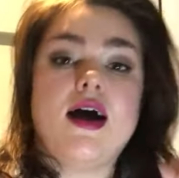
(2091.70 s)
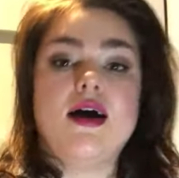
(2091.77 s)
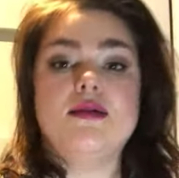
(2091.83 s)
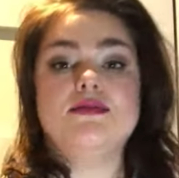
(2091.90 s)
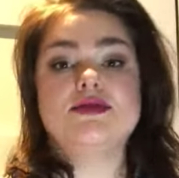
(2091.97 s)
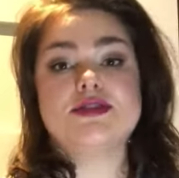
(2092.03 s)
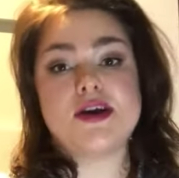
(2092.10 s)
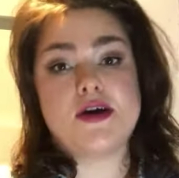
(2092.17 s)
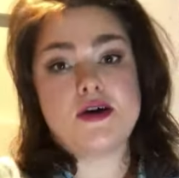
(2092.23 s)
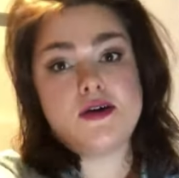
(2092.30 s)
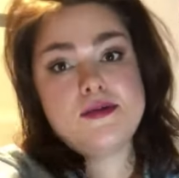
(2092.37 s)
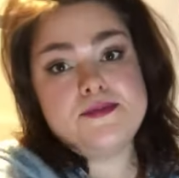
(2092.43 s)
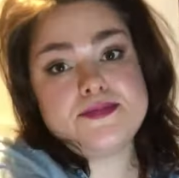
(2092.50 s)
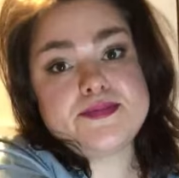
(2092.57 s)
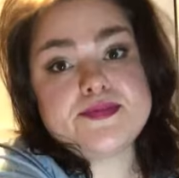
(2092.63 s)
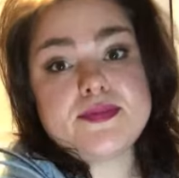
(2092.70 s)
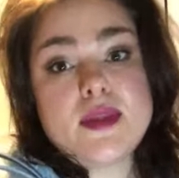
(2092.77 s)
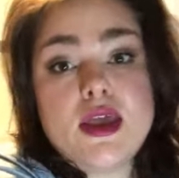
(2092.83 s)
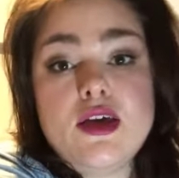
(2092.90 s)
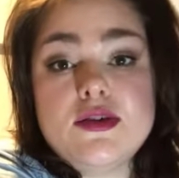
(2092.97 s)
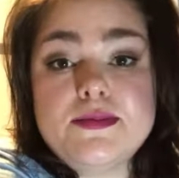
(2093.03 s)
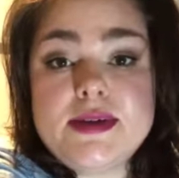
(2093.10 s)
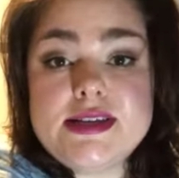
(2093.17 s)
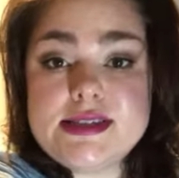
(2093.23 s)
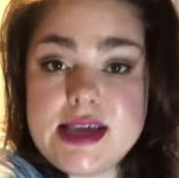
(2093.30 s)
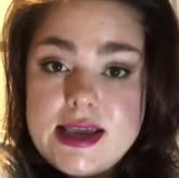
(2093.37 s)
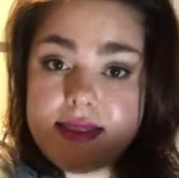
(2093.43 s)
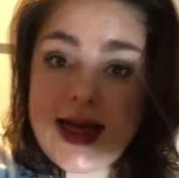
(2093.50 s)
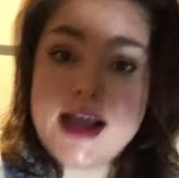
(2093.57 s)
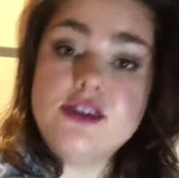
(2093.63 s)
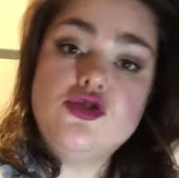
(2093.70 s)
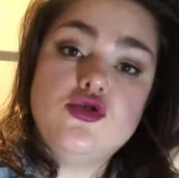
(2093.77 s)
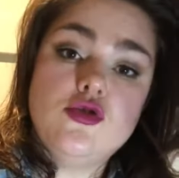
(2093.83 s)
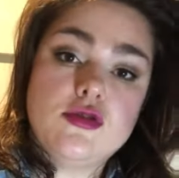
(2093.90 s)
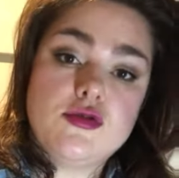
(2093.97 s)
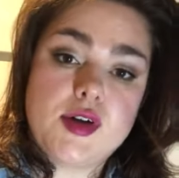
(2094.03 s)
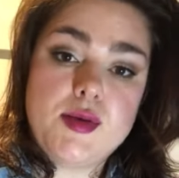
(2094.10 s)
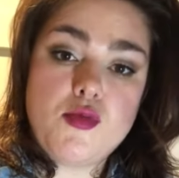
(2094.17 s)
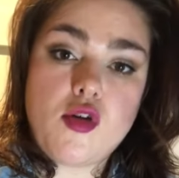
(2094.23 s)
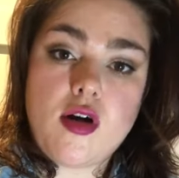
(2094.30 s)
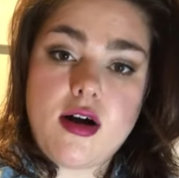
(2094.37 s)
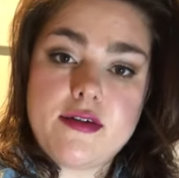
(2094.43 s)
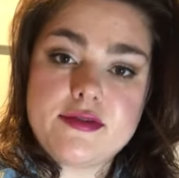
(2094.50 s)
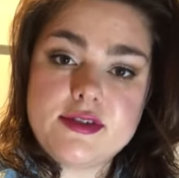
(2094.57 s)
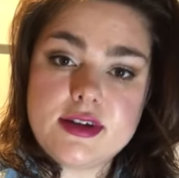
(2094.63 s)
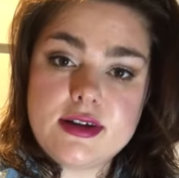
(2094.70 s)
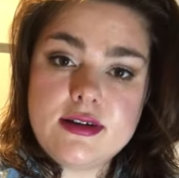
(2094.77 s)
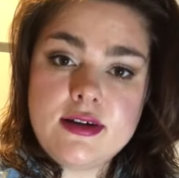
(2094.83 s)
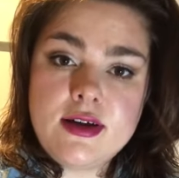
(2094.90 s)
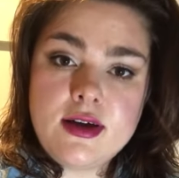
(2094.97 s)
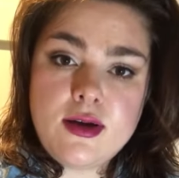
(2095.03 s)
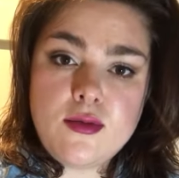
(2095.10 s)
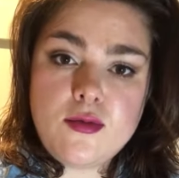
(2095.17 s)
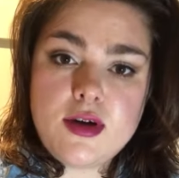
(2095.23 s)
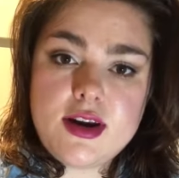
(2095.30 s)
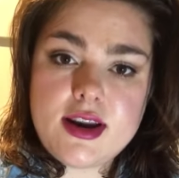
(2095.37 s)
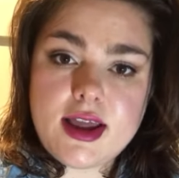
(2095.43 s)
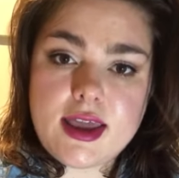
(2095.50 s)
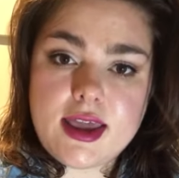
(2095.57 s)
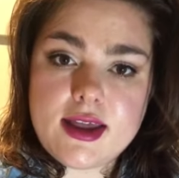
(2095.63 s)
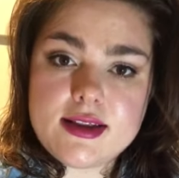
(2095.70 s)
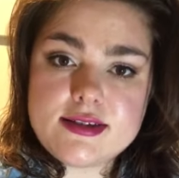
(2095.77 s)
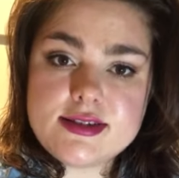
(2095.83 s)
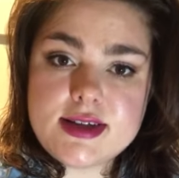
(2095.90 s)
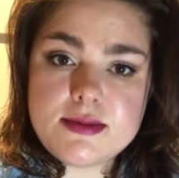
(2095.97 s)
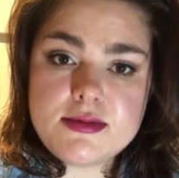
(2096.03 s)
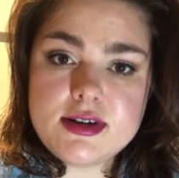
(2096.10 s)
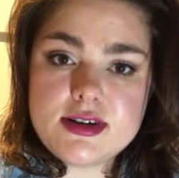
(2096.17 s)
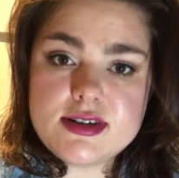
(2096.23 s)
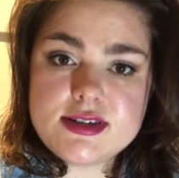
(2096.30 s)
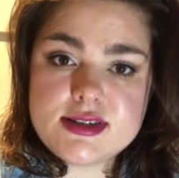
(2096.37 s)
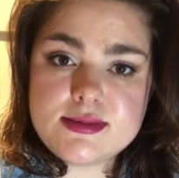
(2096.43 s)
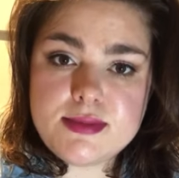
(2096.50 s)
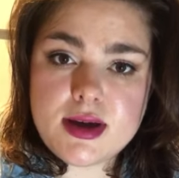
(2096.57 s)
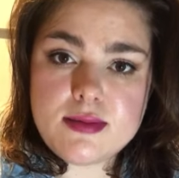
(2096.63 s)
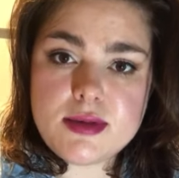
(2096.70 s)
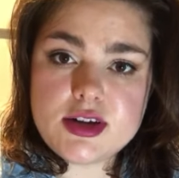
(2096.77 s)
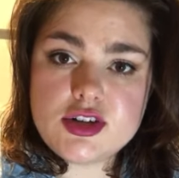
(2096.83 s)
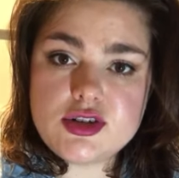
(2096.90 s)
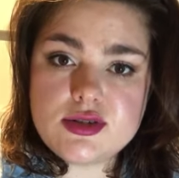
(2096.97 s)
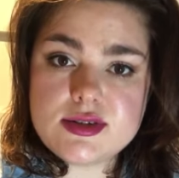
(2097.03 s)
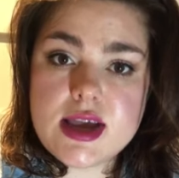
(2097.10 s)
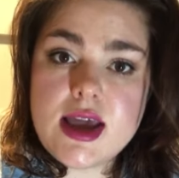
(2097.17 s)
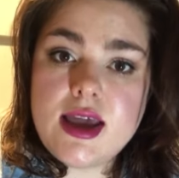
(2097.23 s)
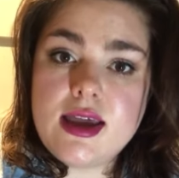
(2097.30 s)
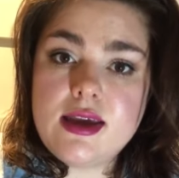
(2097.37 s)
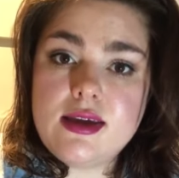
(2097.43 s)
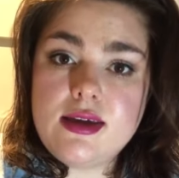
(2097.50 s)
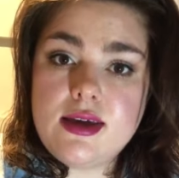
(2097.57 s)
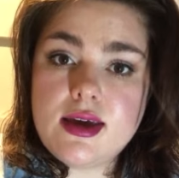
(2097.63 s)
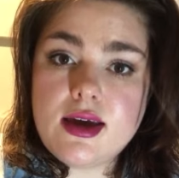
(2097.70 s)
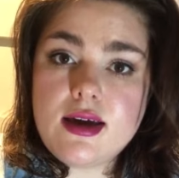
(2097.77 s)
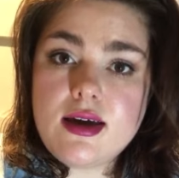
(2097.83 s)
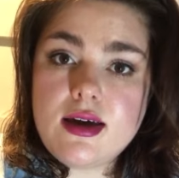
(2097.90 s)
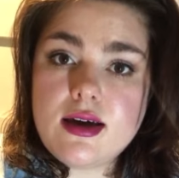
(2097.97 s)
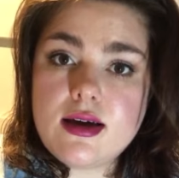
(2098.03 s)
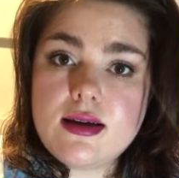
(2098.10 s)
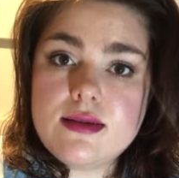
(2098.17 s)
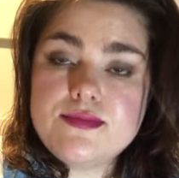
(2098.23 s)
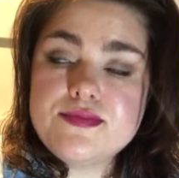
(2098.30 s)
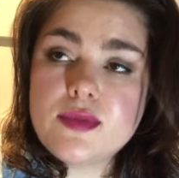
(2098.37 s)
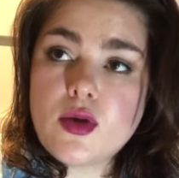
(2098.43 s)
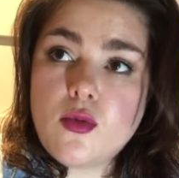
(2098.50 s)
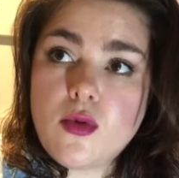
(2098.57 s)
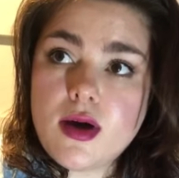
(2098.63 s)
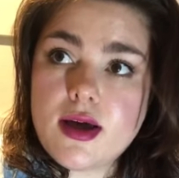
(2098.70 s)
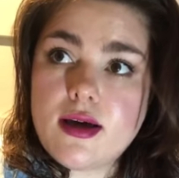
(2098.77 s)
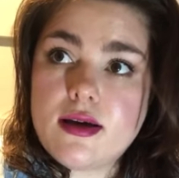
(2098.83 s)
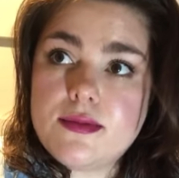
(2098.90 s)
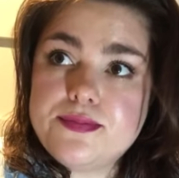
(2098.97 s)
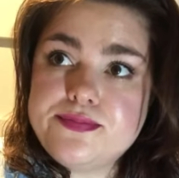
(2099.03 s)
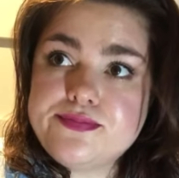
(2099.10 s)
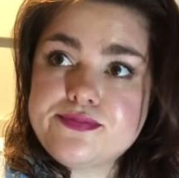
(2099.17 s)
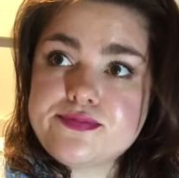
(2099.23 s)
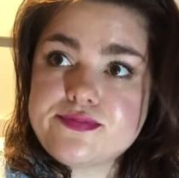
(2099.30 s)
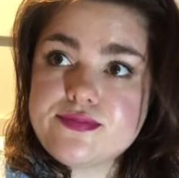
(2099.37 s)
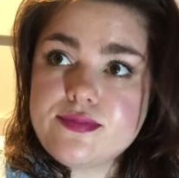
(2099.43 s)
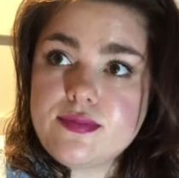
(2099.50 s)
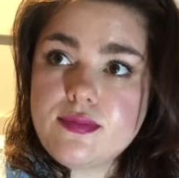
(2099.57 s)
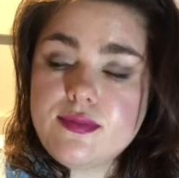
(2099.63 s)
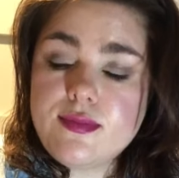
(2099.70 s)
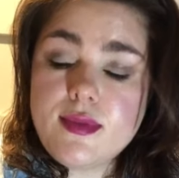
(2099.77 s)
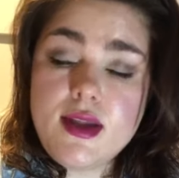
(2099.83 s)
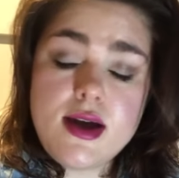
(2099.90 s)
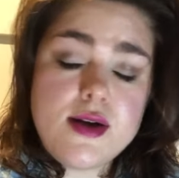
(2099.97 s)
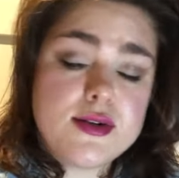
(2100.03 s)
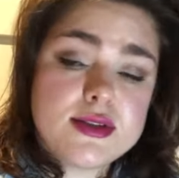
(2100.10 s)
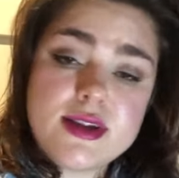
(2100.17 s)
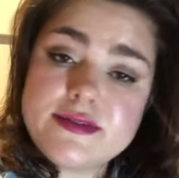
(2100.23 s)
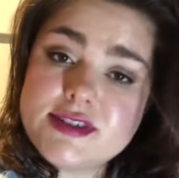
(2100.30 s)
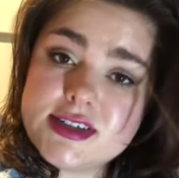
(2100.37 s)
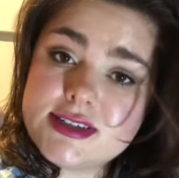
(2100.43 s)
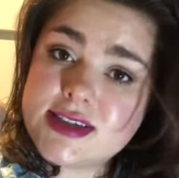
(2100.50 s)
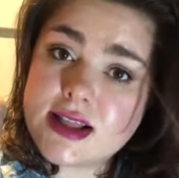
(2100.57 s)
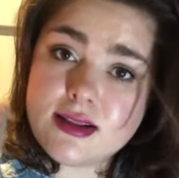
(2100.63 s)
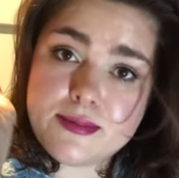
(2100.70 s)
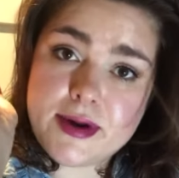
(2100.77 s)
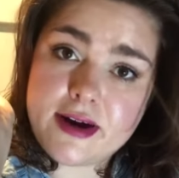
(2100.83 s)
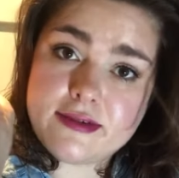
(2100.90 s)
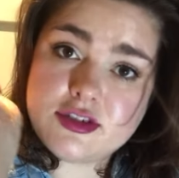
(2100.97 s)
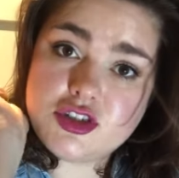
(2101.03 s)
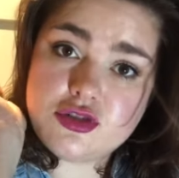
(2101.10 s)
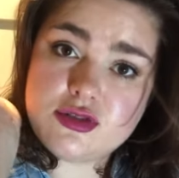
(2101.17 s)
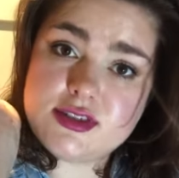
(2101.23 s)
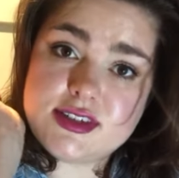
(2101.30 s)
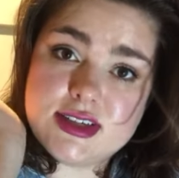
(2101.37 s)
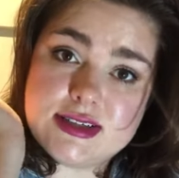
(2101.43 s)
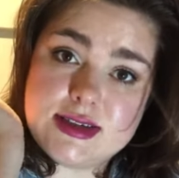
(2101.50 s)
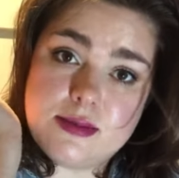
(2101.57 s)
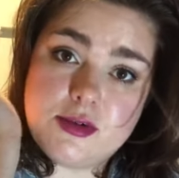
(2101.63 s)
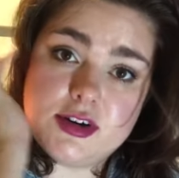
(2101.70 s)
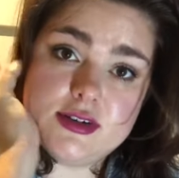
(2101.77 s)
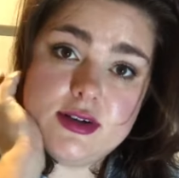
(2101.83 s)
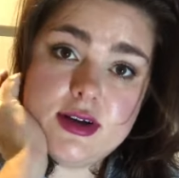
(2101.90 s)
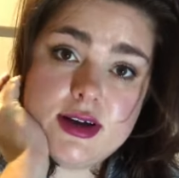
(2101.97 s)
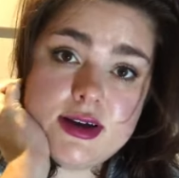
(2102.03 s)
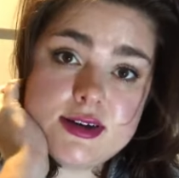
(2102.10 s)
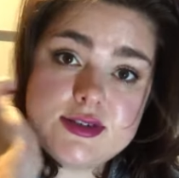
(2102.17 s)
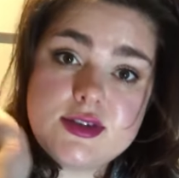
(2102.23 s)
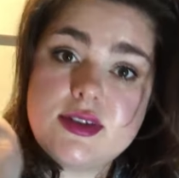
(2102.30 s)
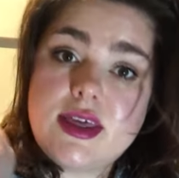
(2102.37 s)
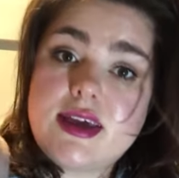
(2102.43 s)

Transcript: So you'll be seeing that jewelry more often. What did I get? Someone smell my shoes. Yeah, well, I would love to sell a pair of shoes to someone so they